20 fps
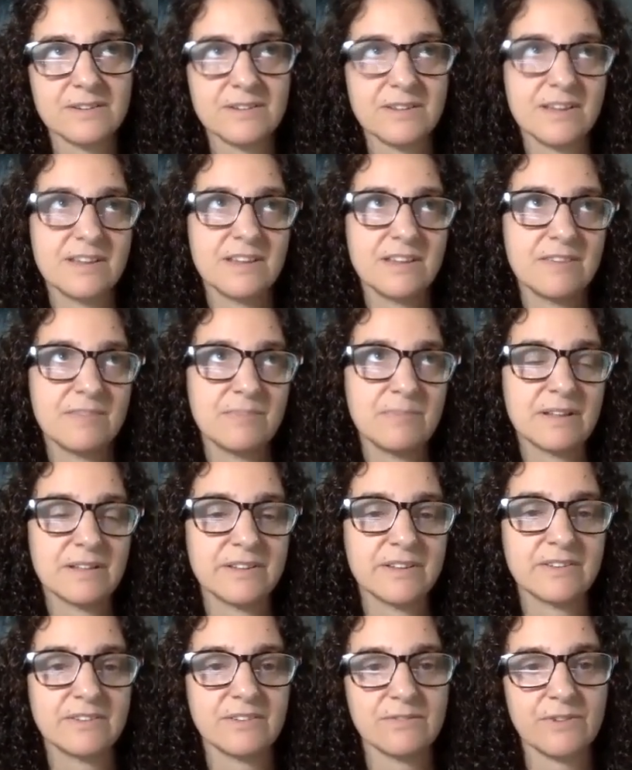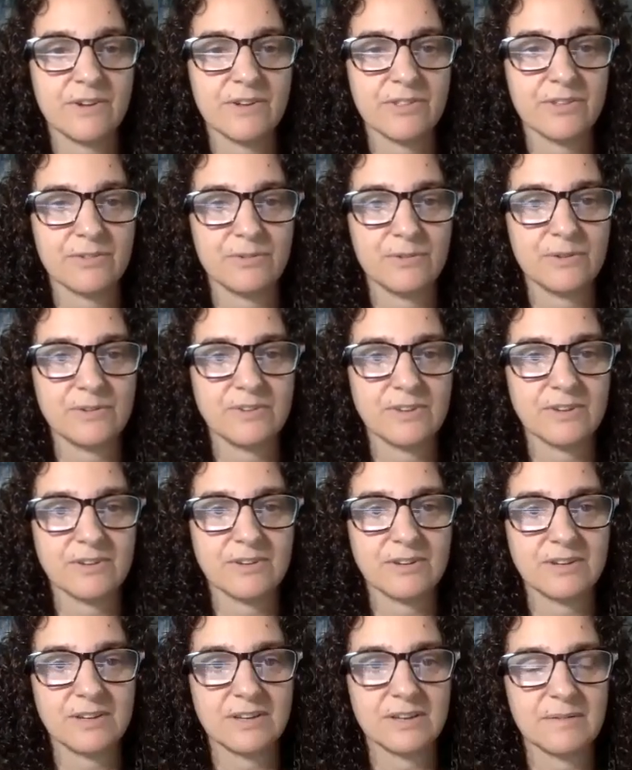they gave me a list of all the foods I
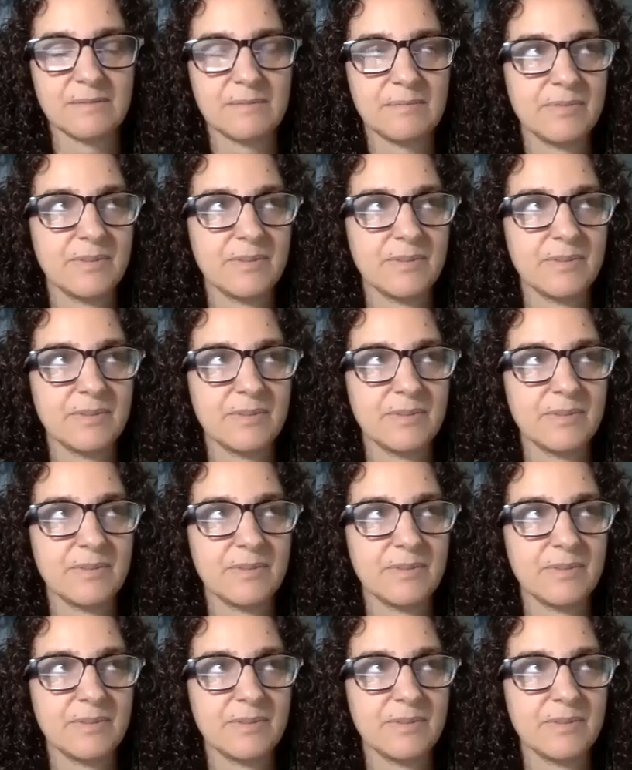could eat.